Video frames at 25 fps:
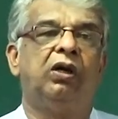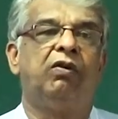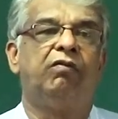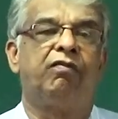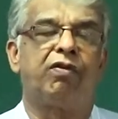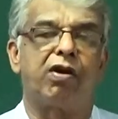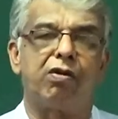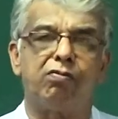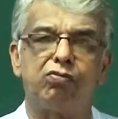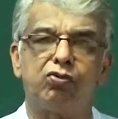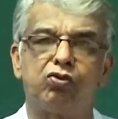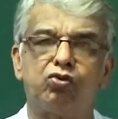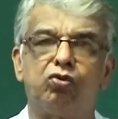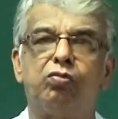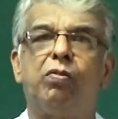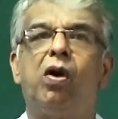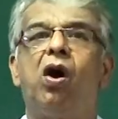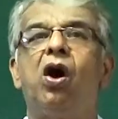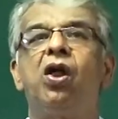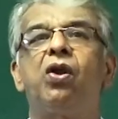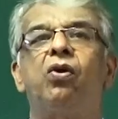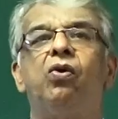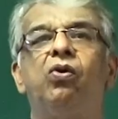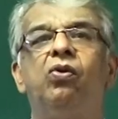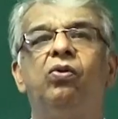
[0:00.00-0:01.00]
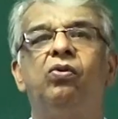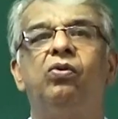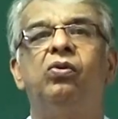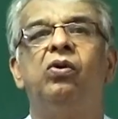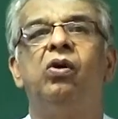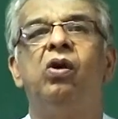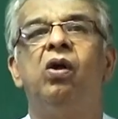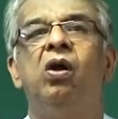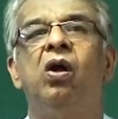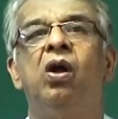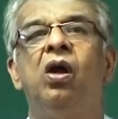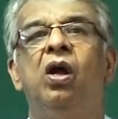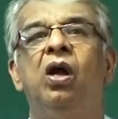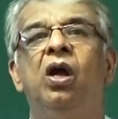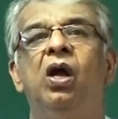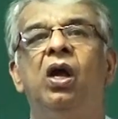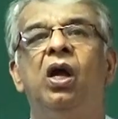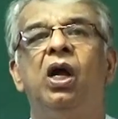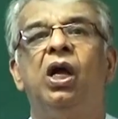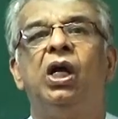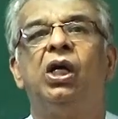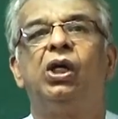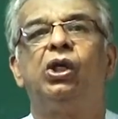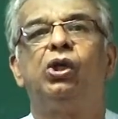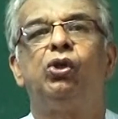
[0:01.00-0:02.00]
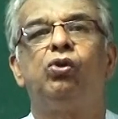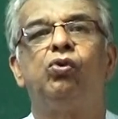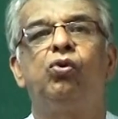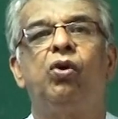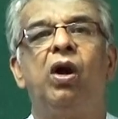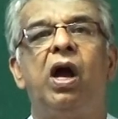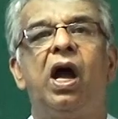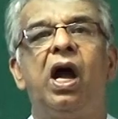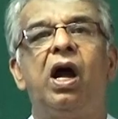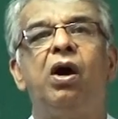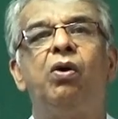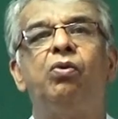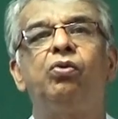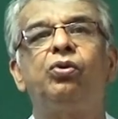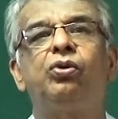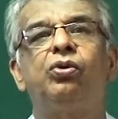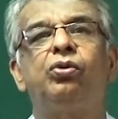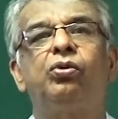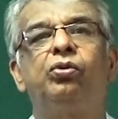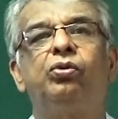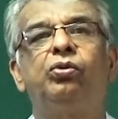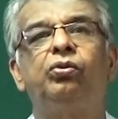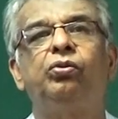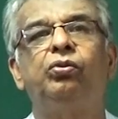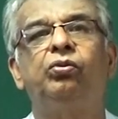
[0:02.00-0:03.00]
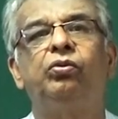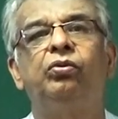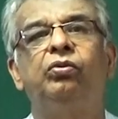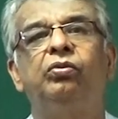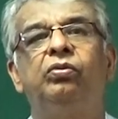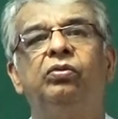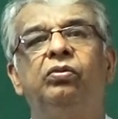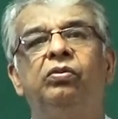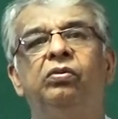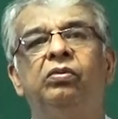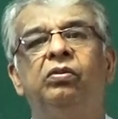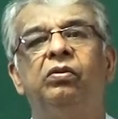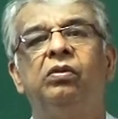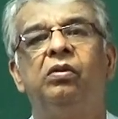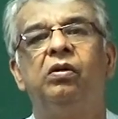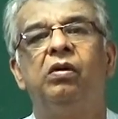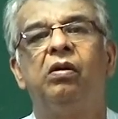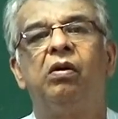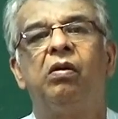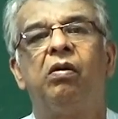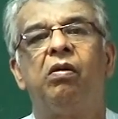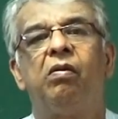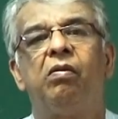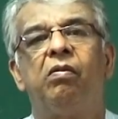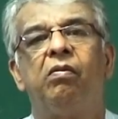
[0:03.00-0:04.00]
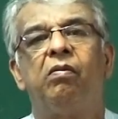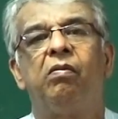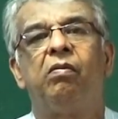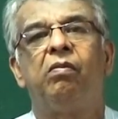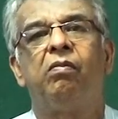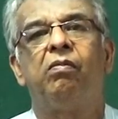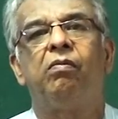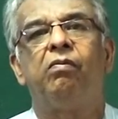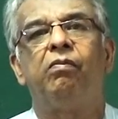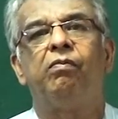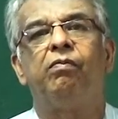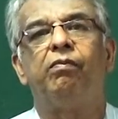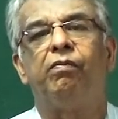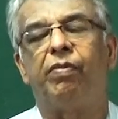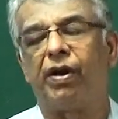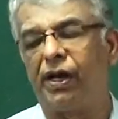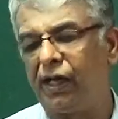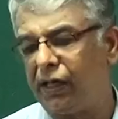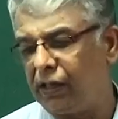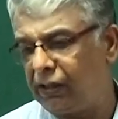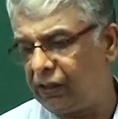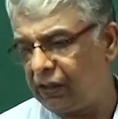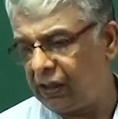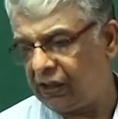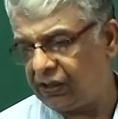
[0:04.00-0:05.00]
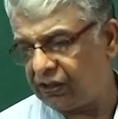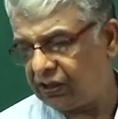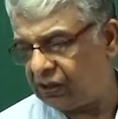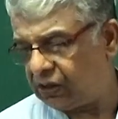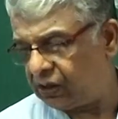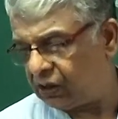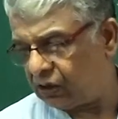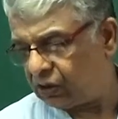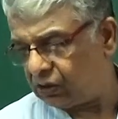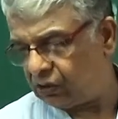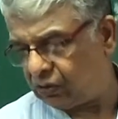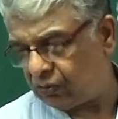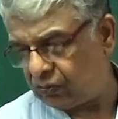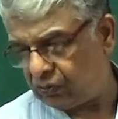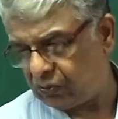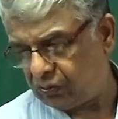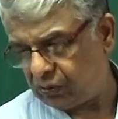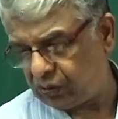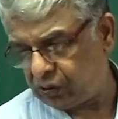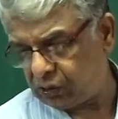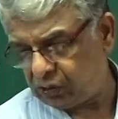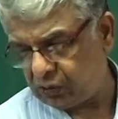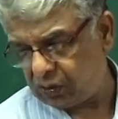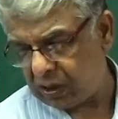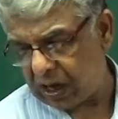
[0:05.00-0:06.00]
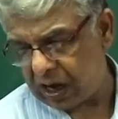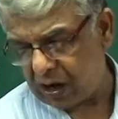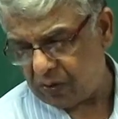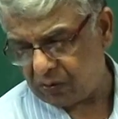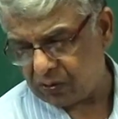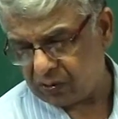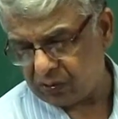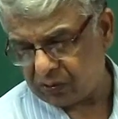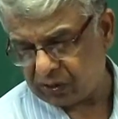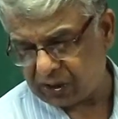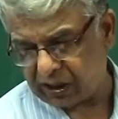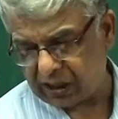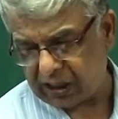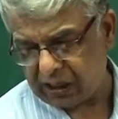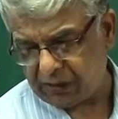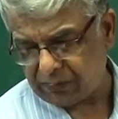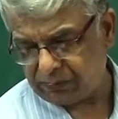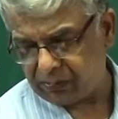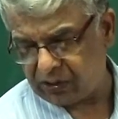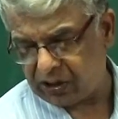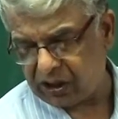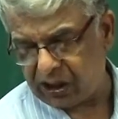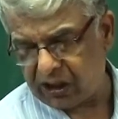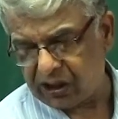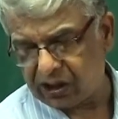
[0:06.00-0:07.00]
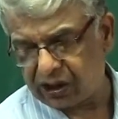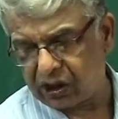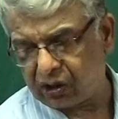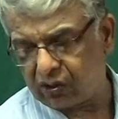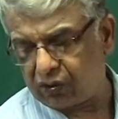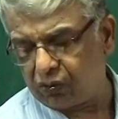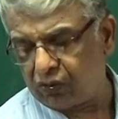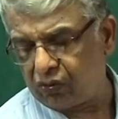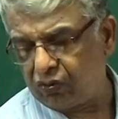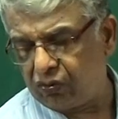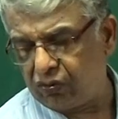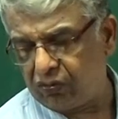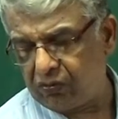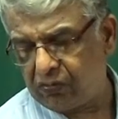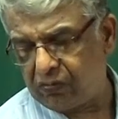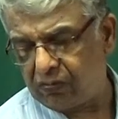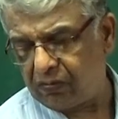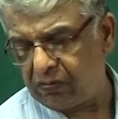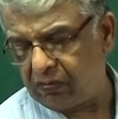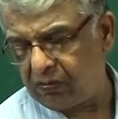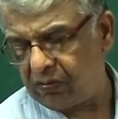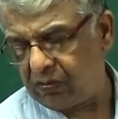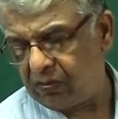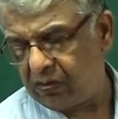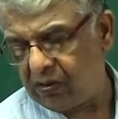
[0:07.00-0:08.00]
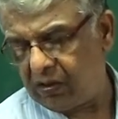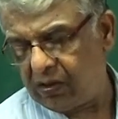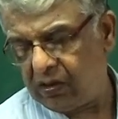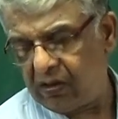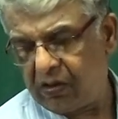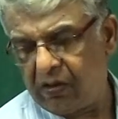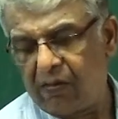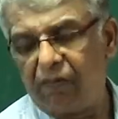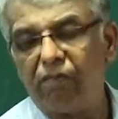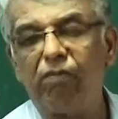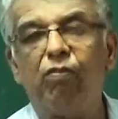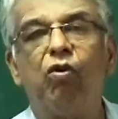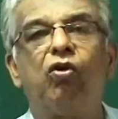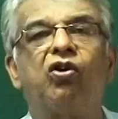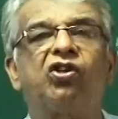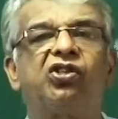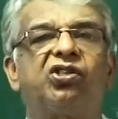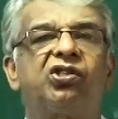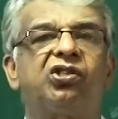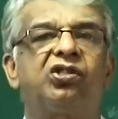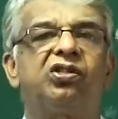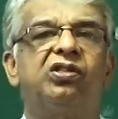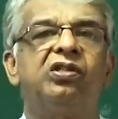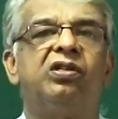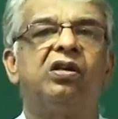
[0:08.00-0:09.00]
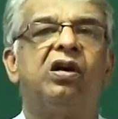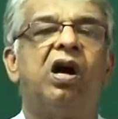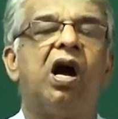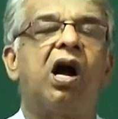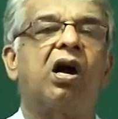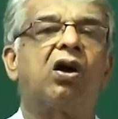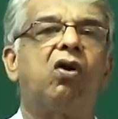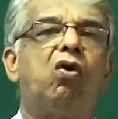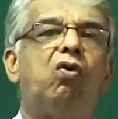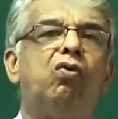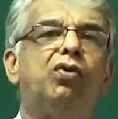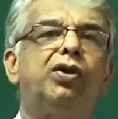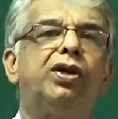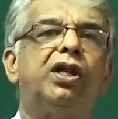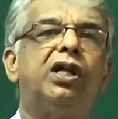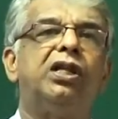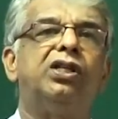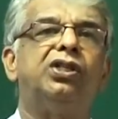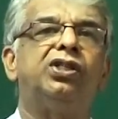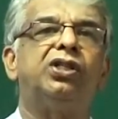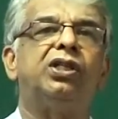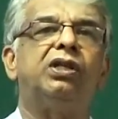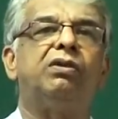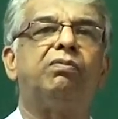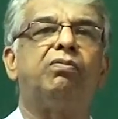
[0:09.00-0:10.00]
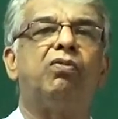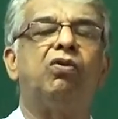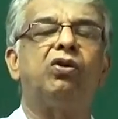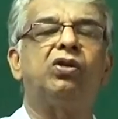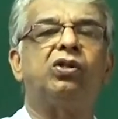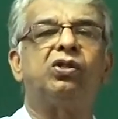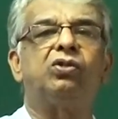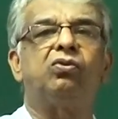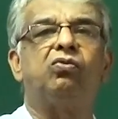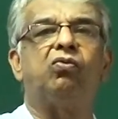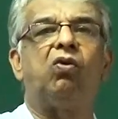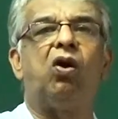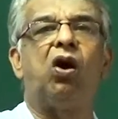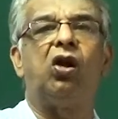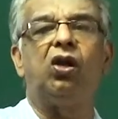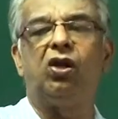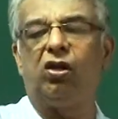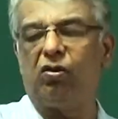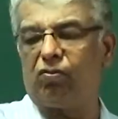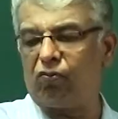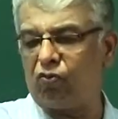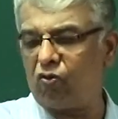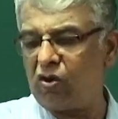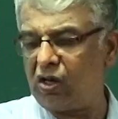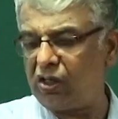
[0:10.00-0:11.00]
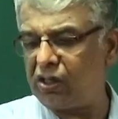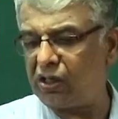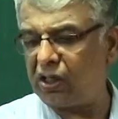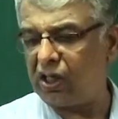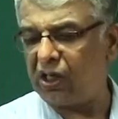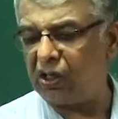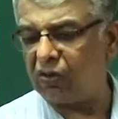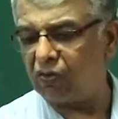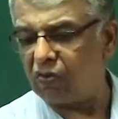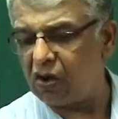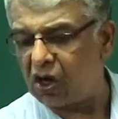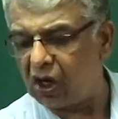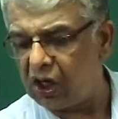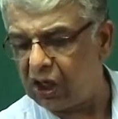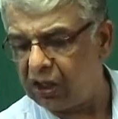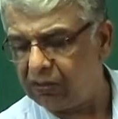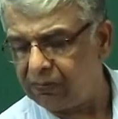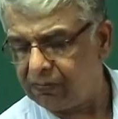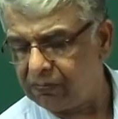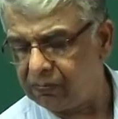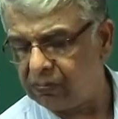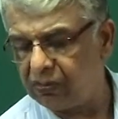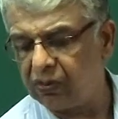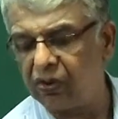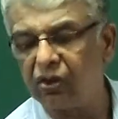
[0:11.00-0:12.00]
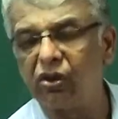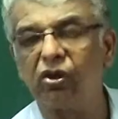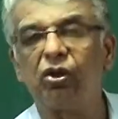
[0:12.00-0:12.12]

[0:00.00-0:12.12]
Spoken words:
From tomorrow, you have to bring this to, you have to keep these two books, accountancy books, volume 1 and volume